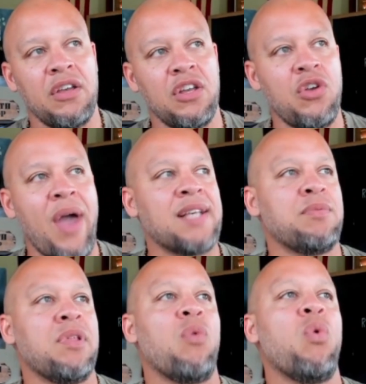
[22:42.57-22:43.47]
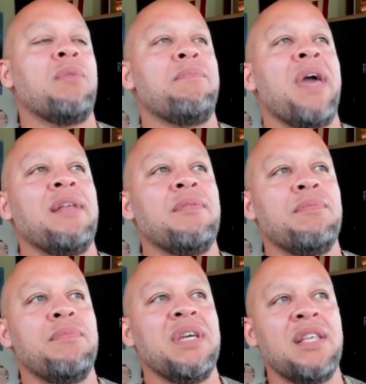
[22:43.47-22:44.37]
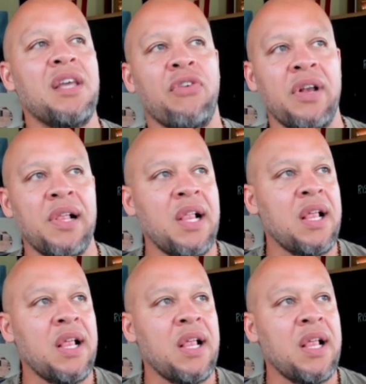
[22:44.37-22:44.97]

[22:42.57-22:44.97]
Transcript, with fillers: you know, you asked me like what made me different